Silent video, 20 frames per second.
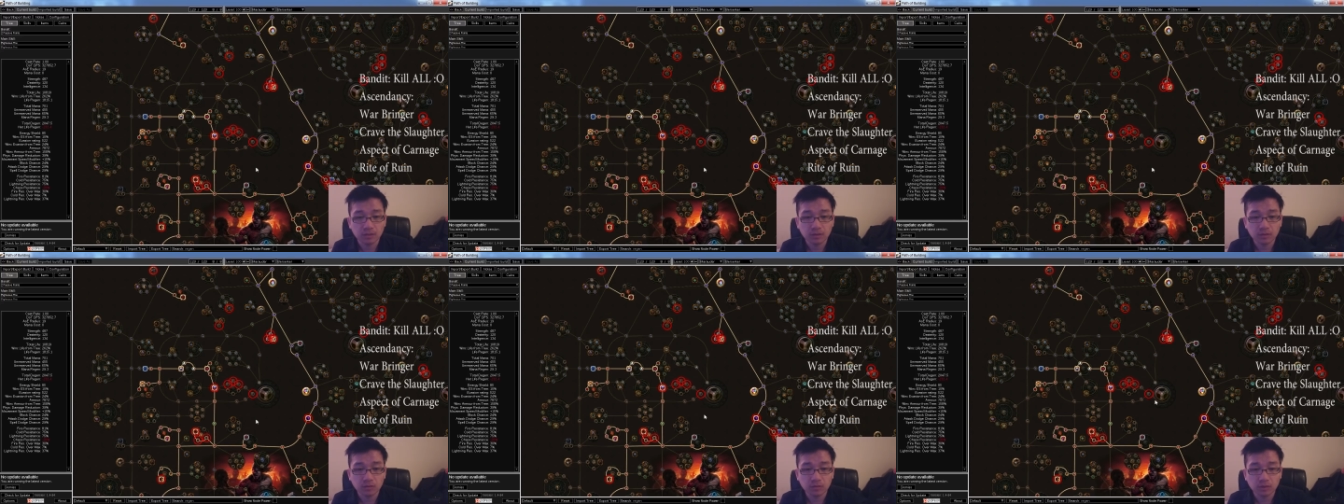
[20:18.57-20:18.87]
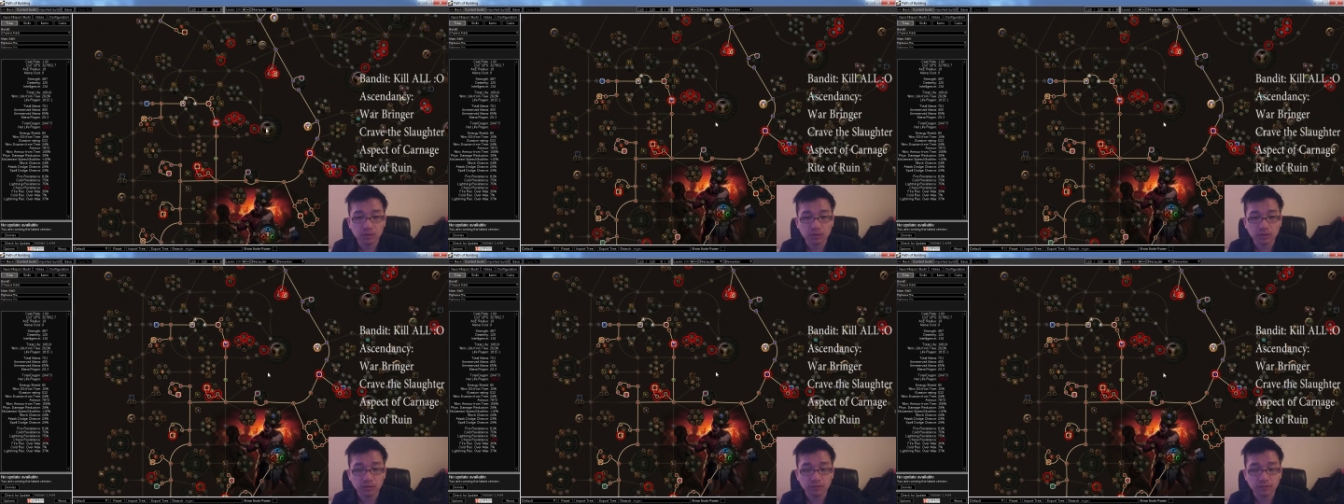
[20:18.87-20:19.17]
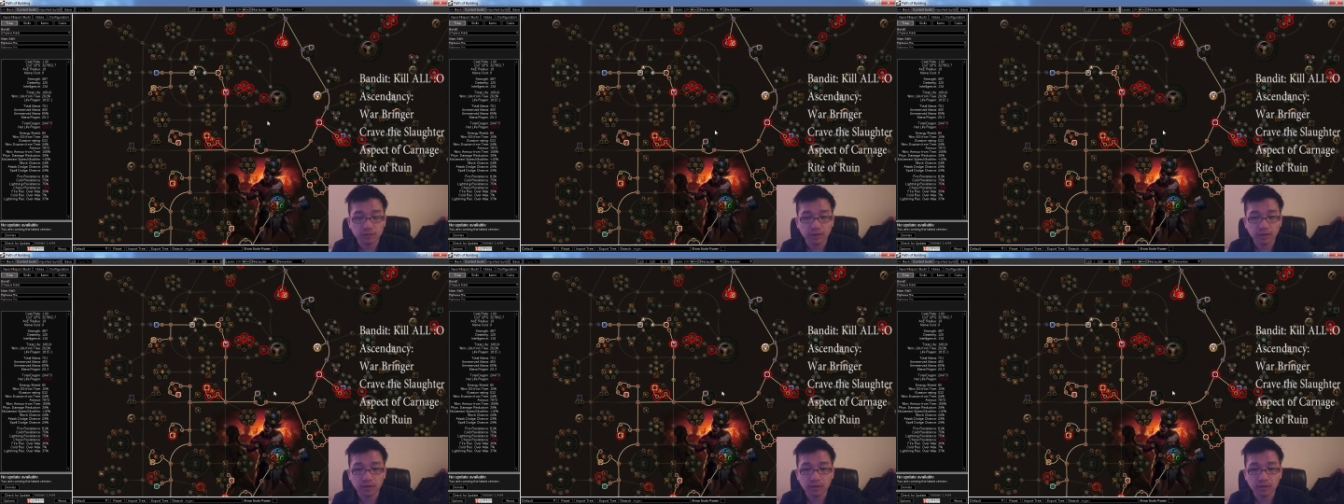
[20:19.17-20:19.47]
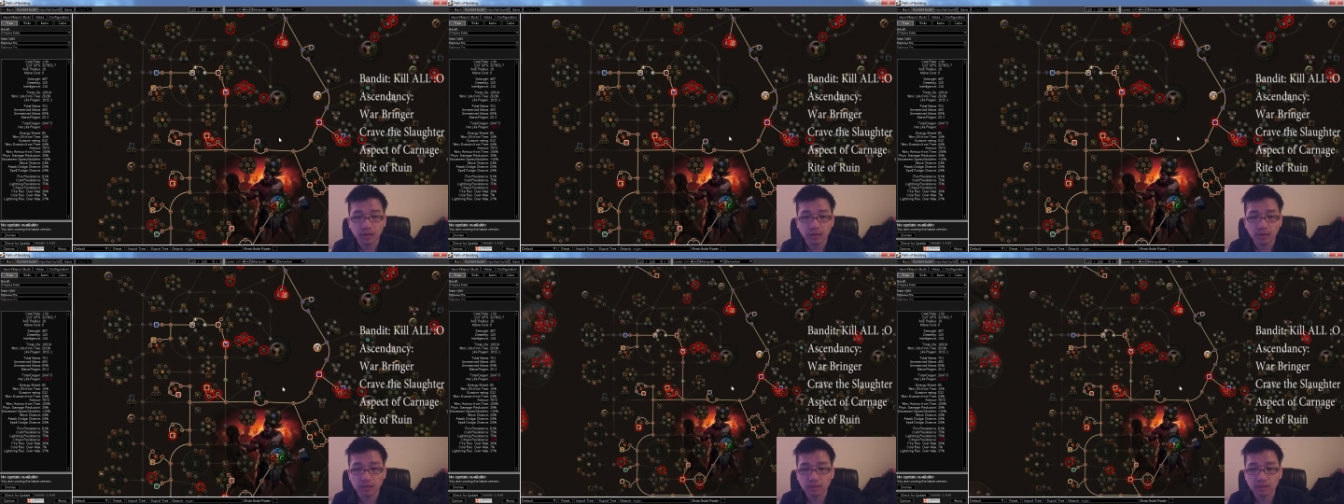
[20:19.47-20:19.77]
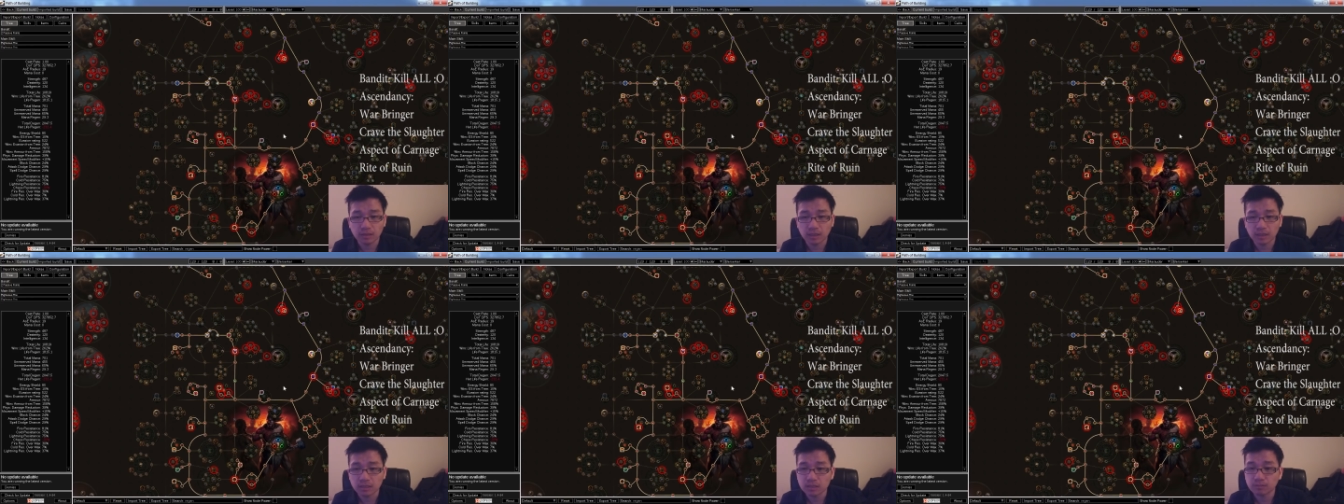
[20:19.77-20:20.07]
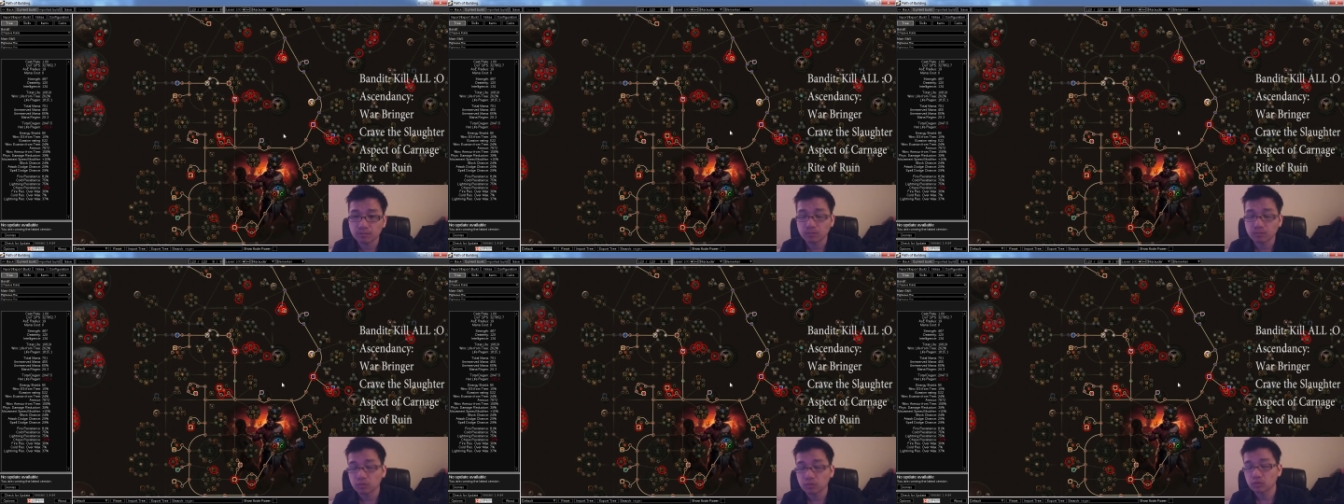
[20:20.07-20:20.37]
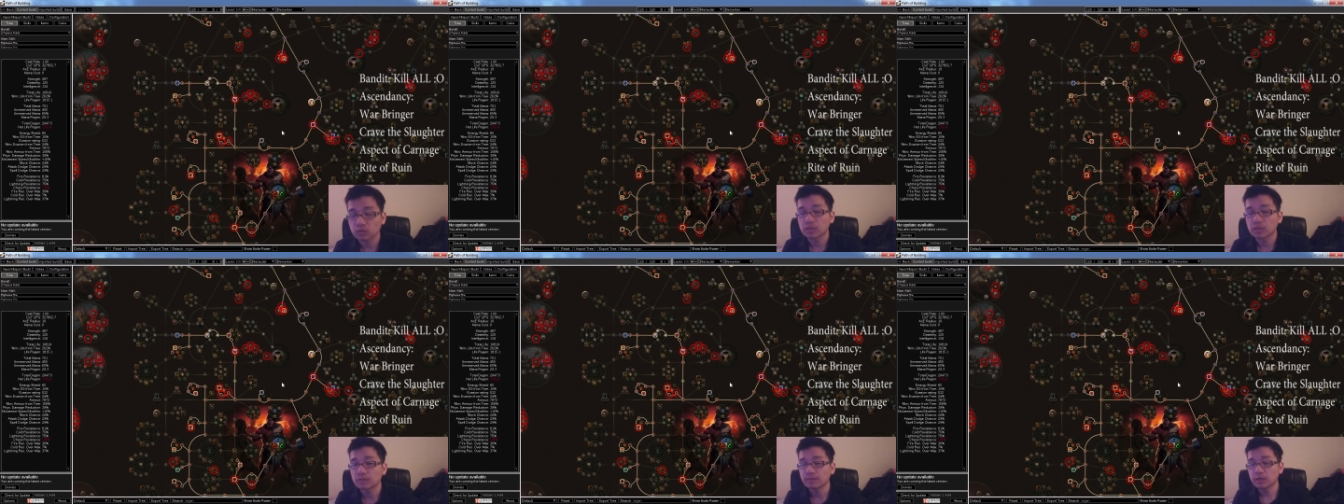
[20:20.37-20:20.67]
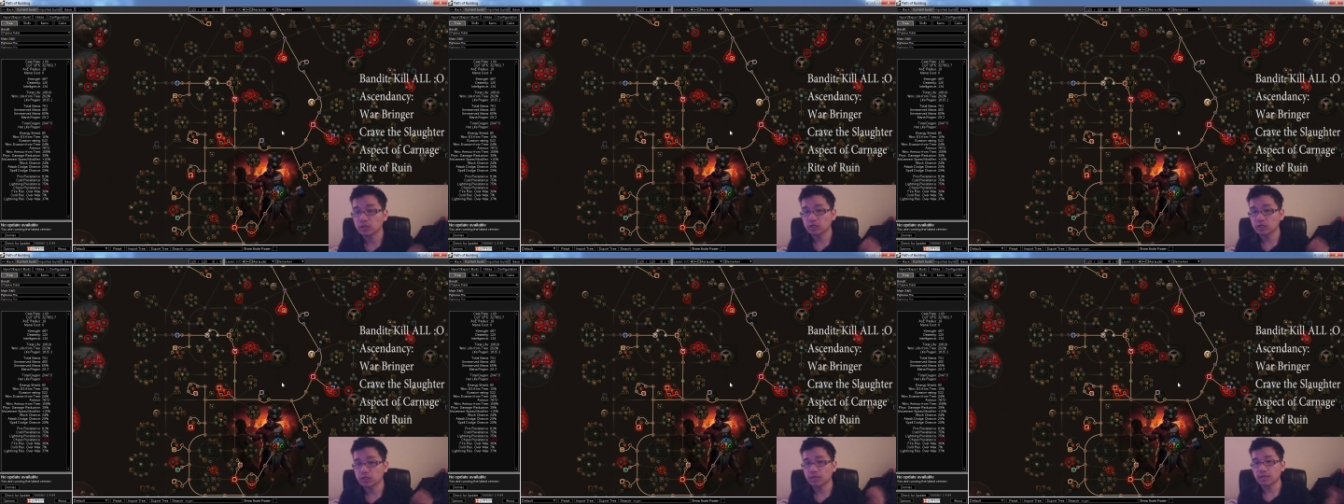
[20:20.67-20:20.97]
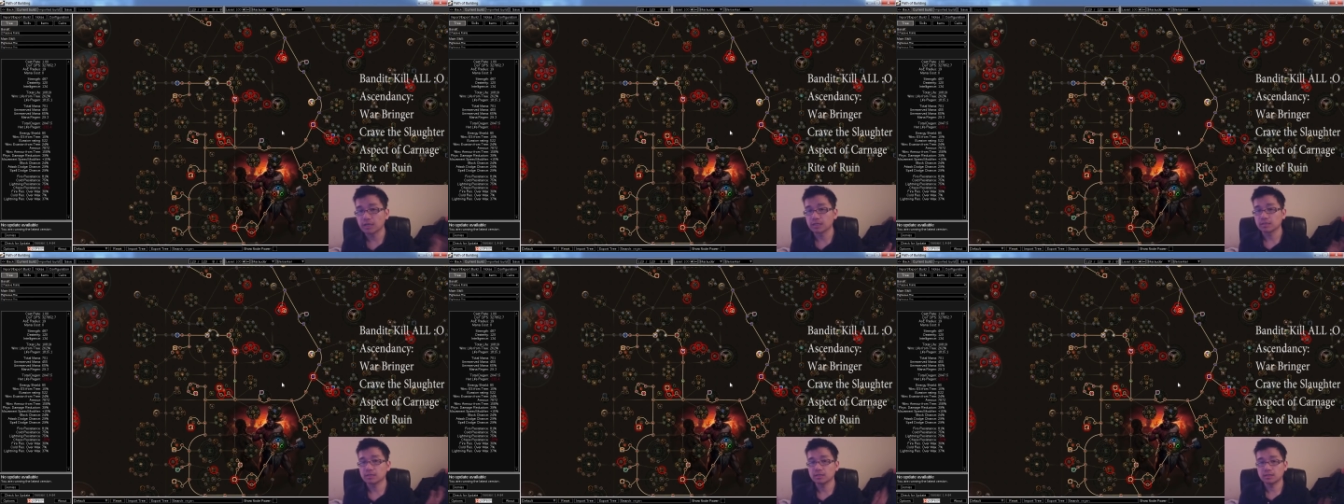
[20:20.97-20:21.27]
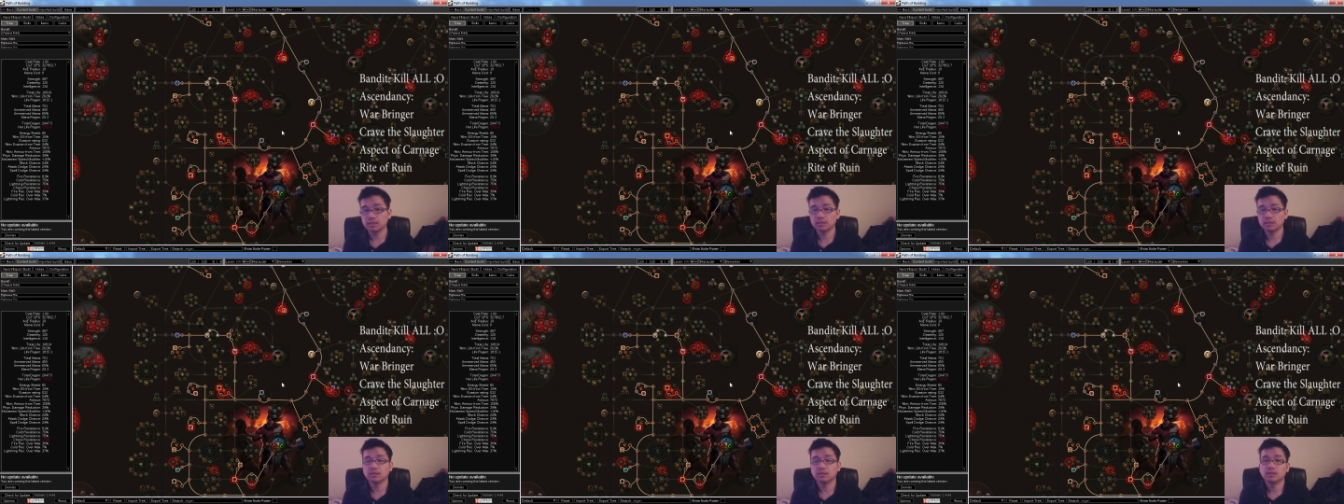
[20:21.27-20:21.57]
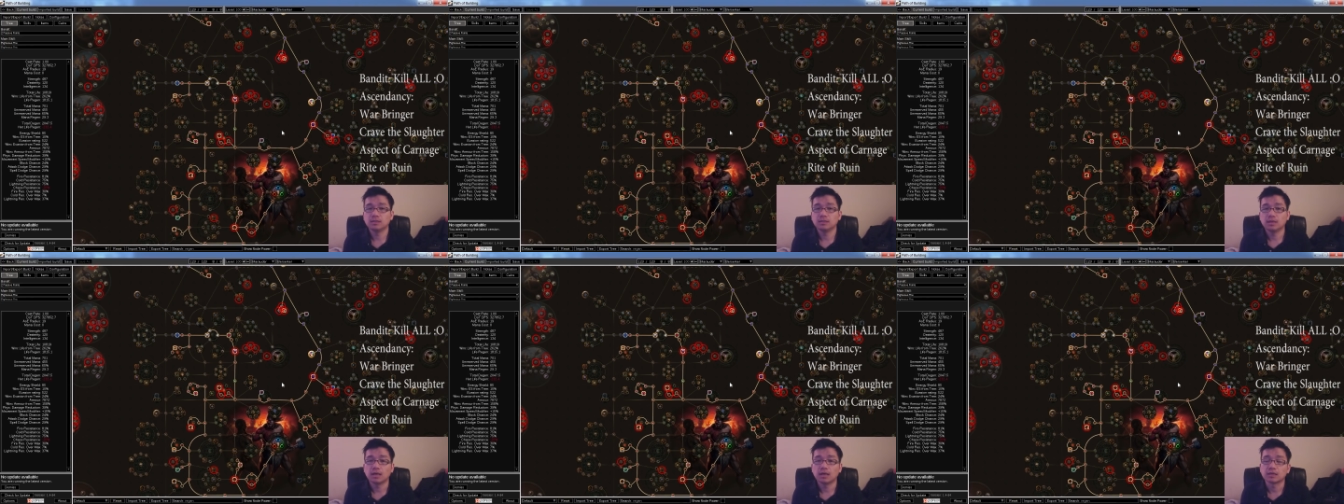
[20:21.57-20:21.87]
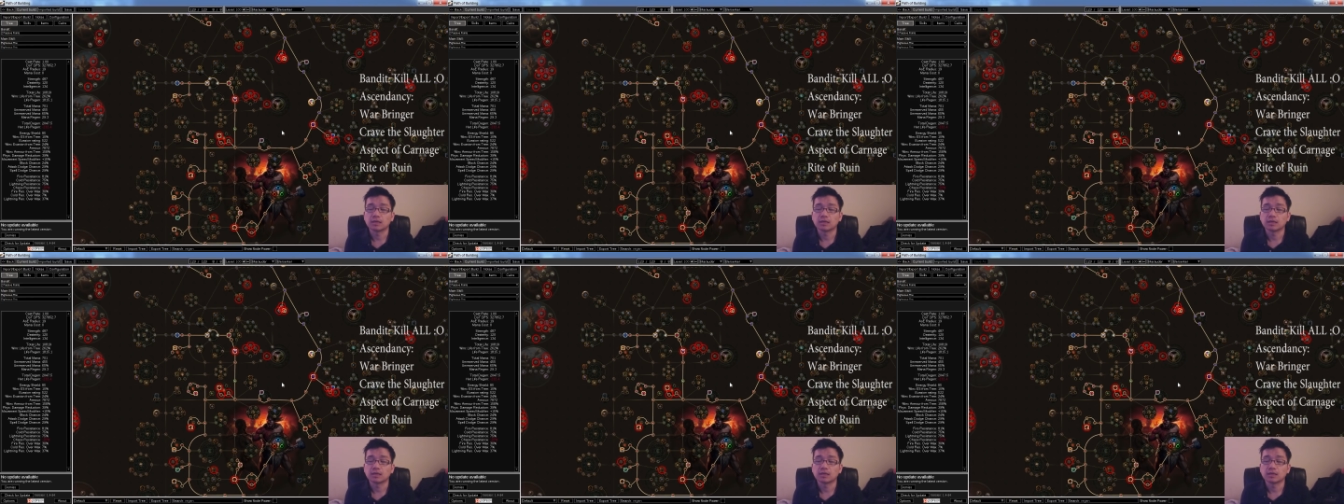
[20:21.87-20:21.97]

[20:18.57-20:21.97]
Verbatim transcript: Righteous Fire, and that's pretty much it as